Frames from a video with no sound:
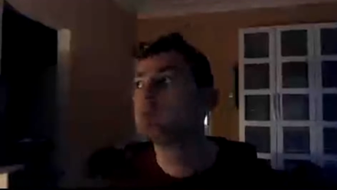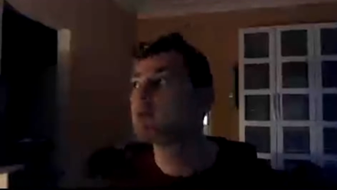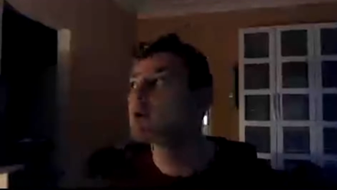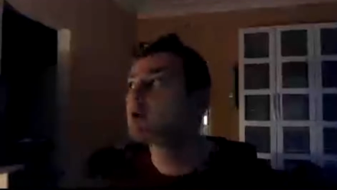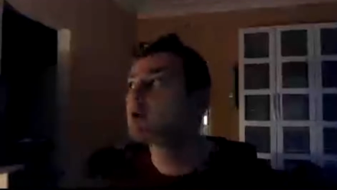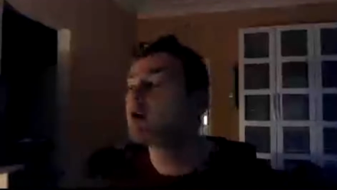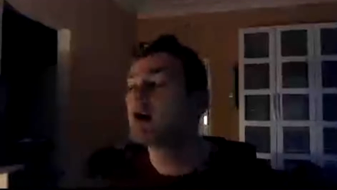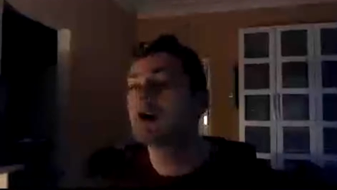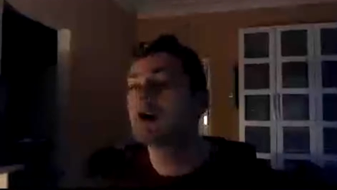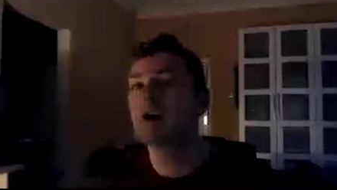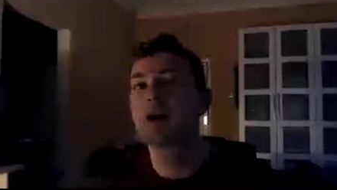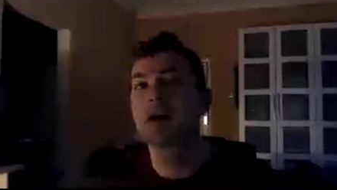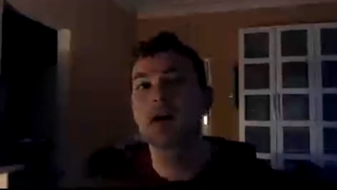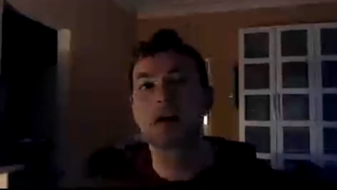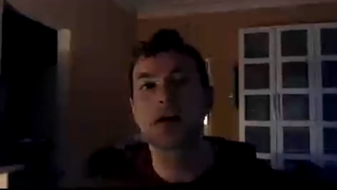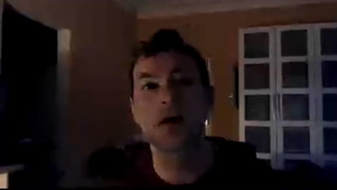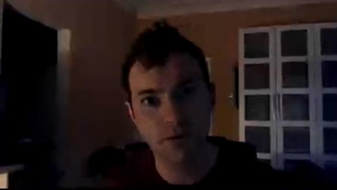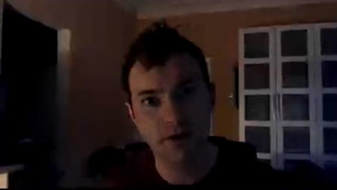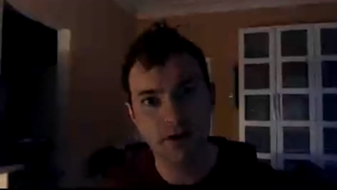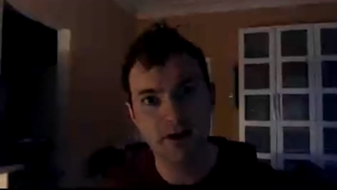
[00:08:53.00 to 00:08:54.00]
Arteta
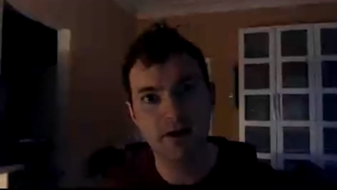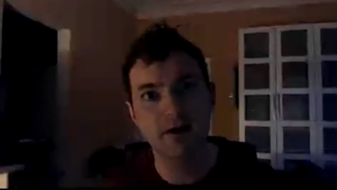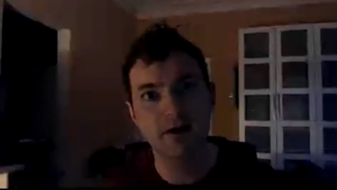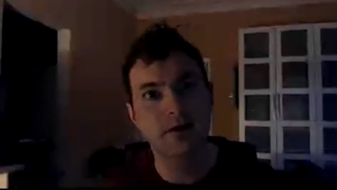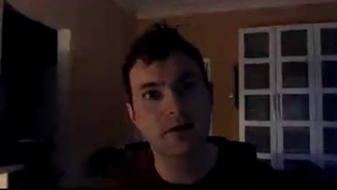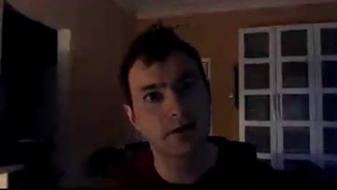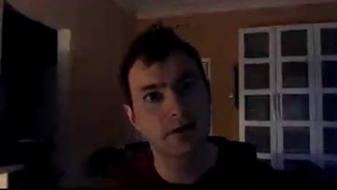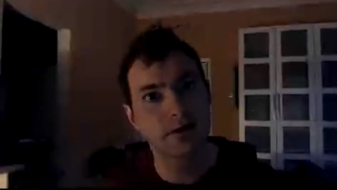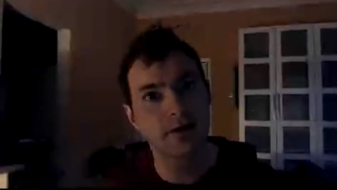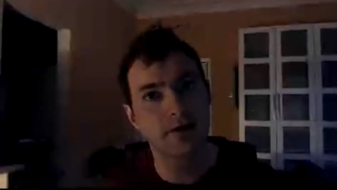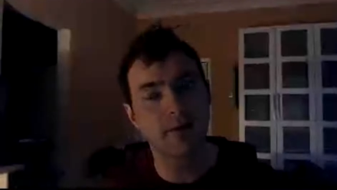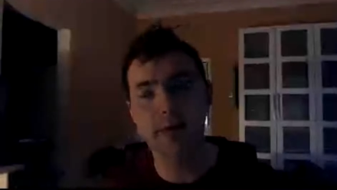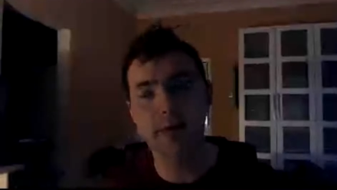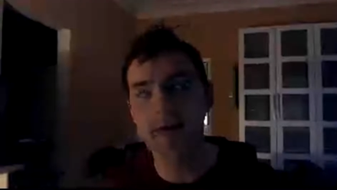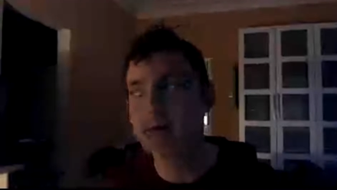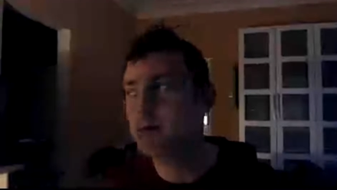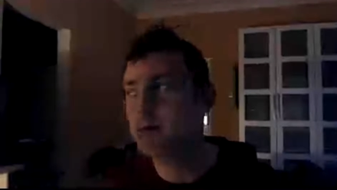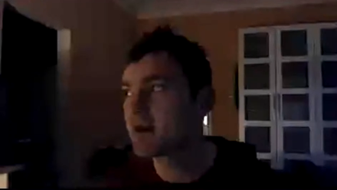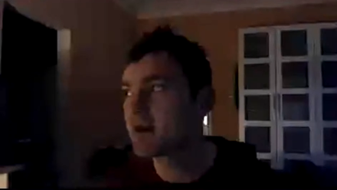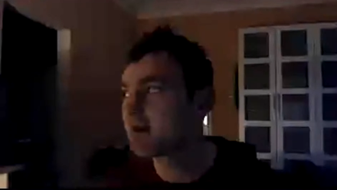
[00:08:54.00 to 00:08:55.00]
is pretty,
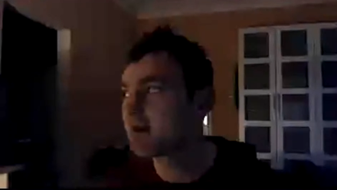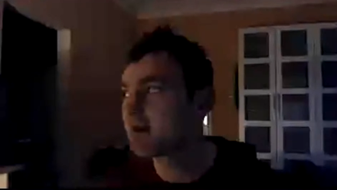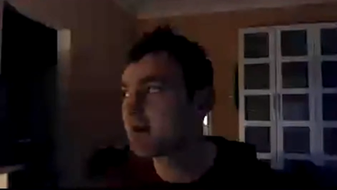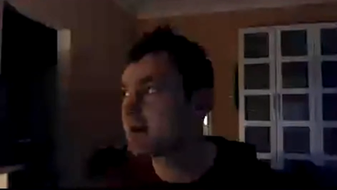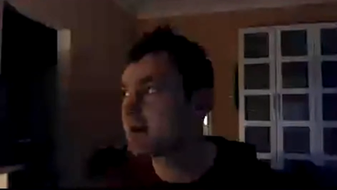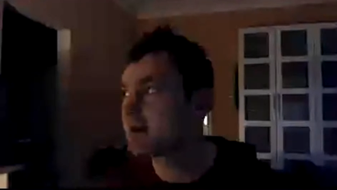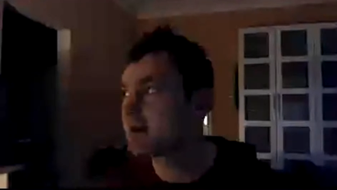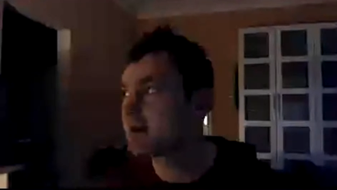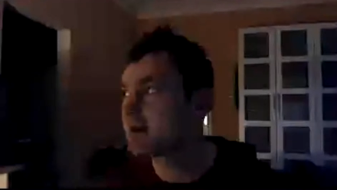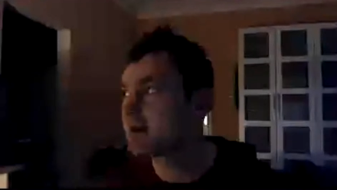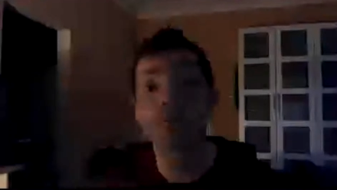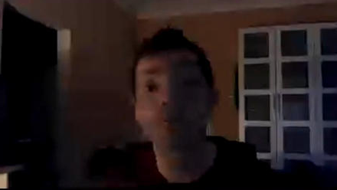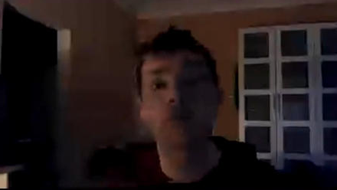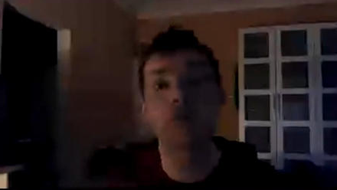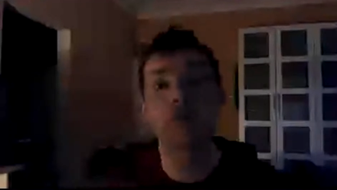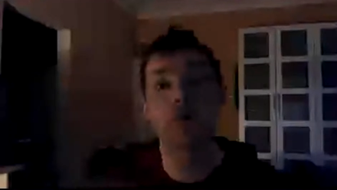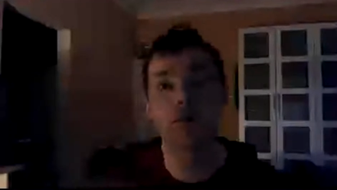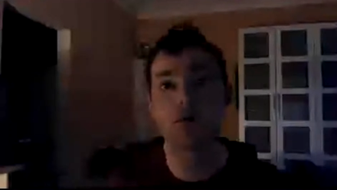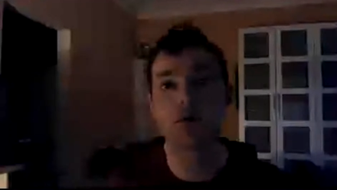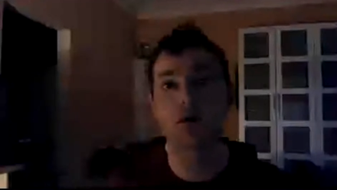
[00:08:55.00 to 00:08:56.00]
he's
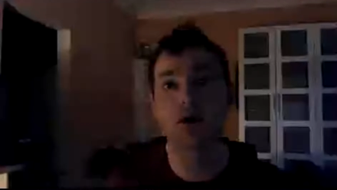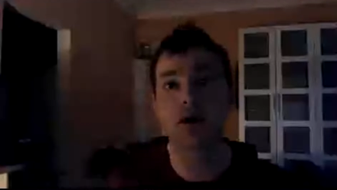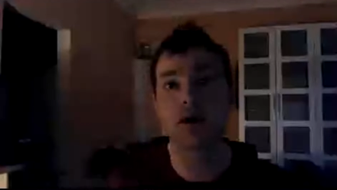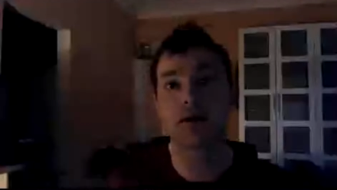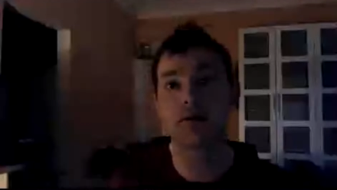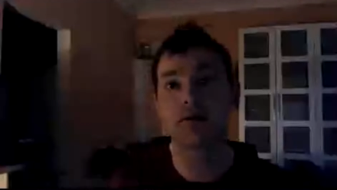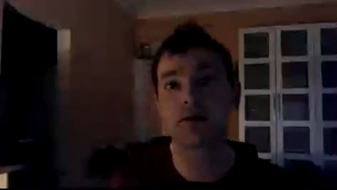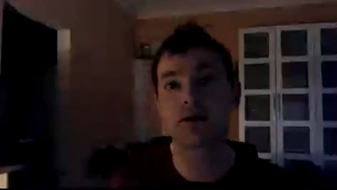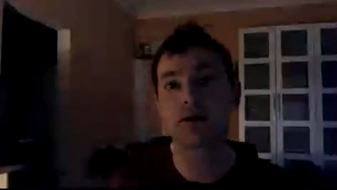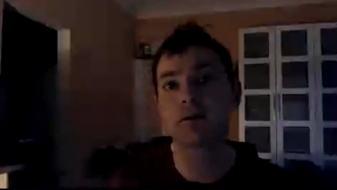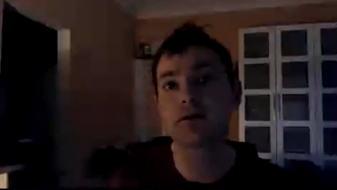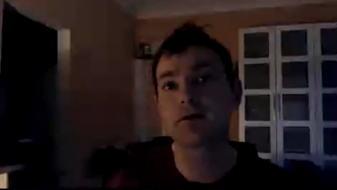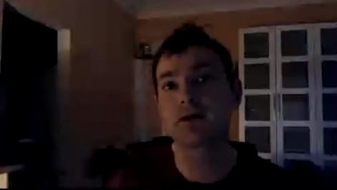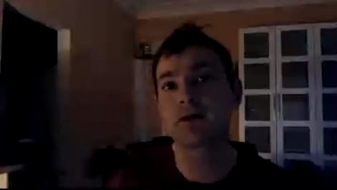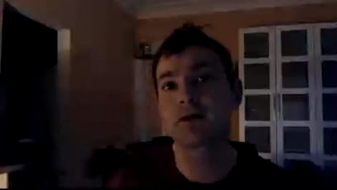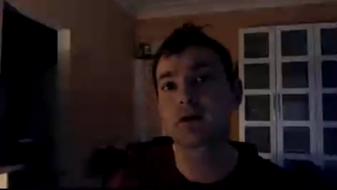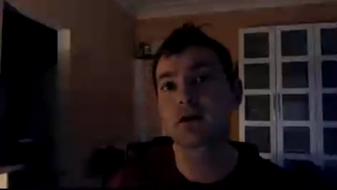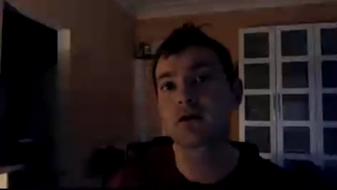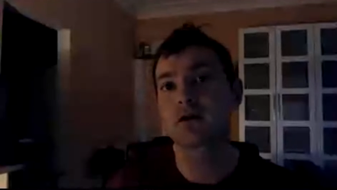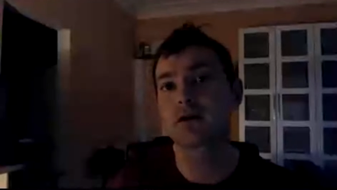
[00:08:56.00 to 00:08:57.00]
pretty immature in
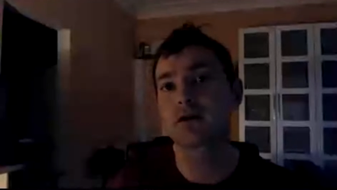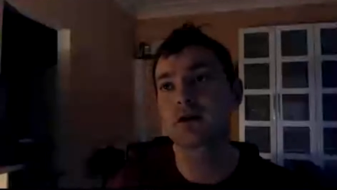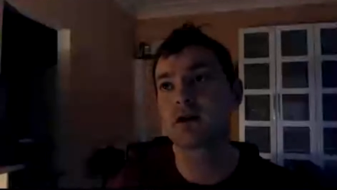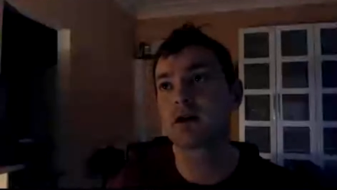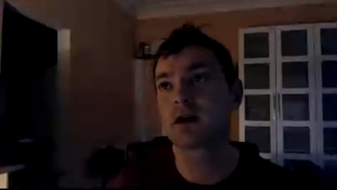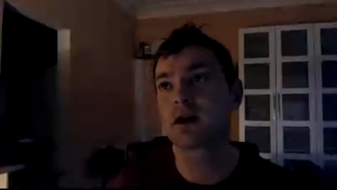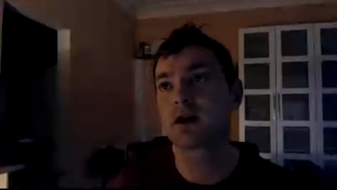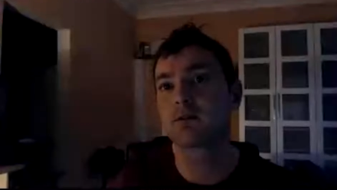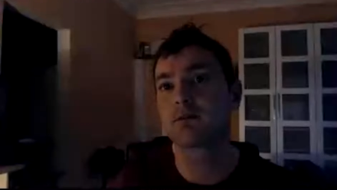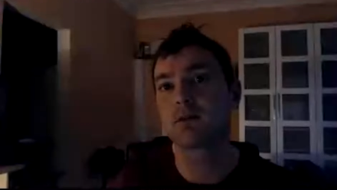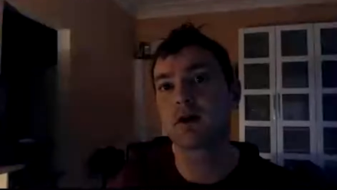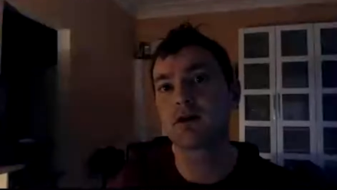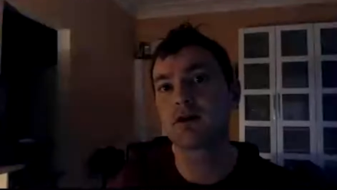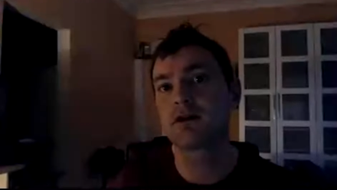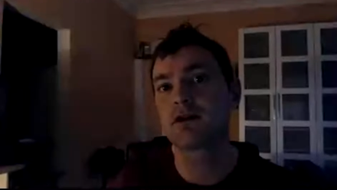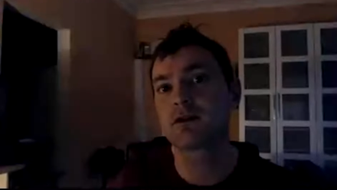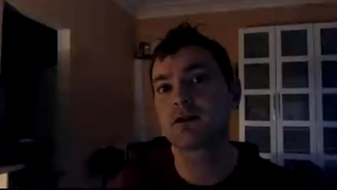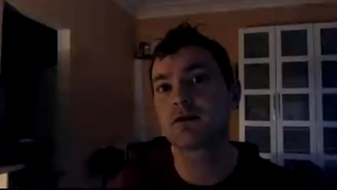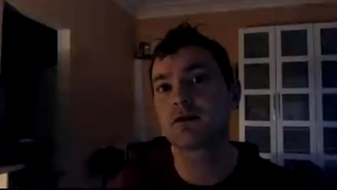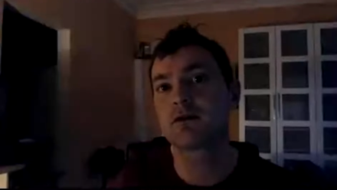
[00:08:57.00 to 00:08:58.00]
terms of his
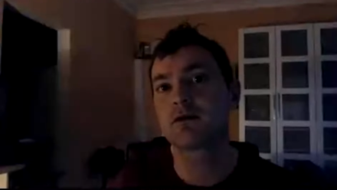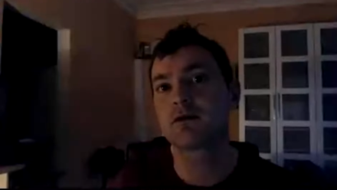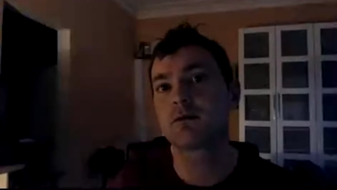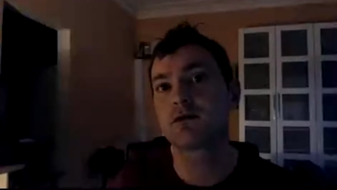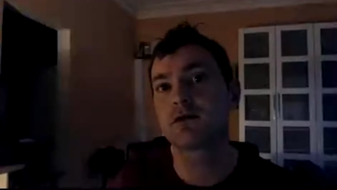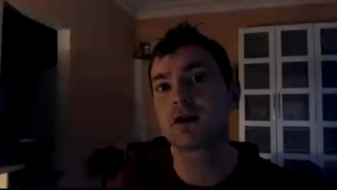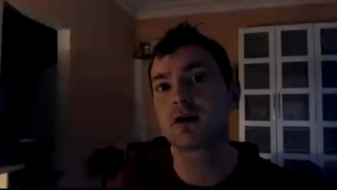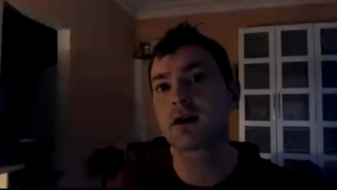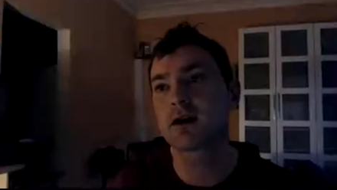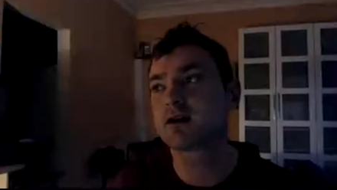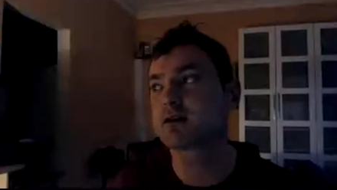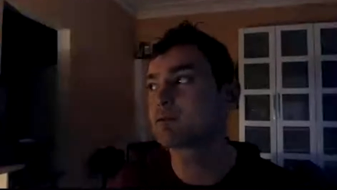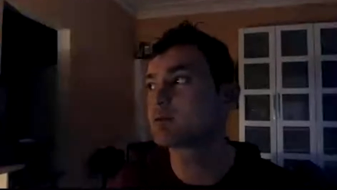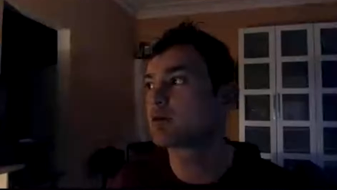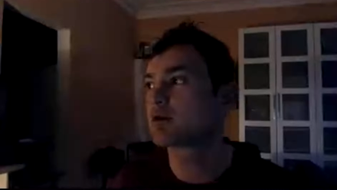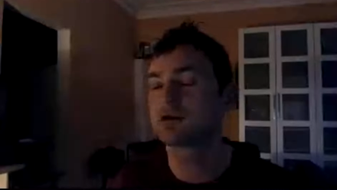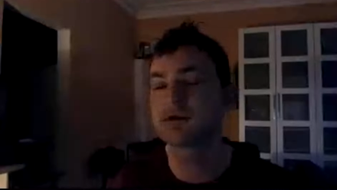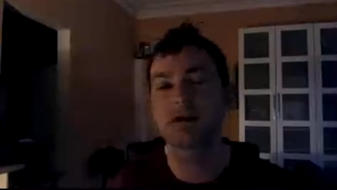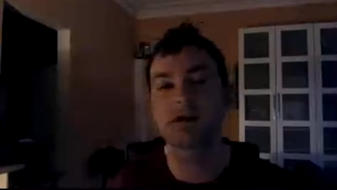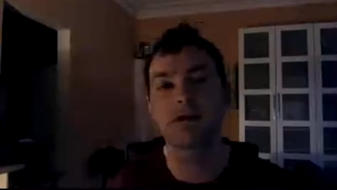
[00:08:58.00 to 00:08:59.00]
coaching and managerial
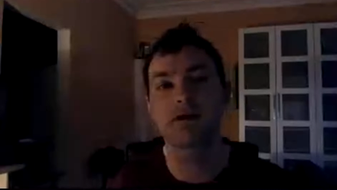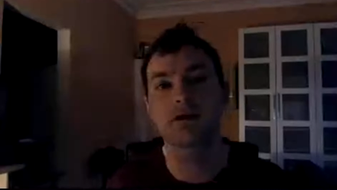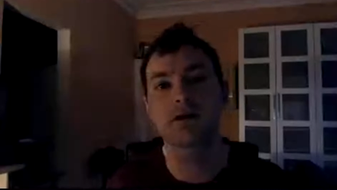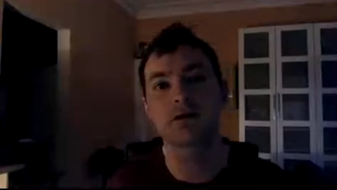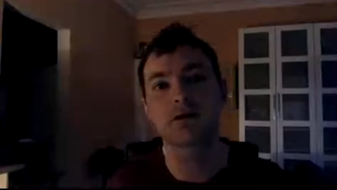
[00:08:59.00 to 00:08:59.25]
prowess.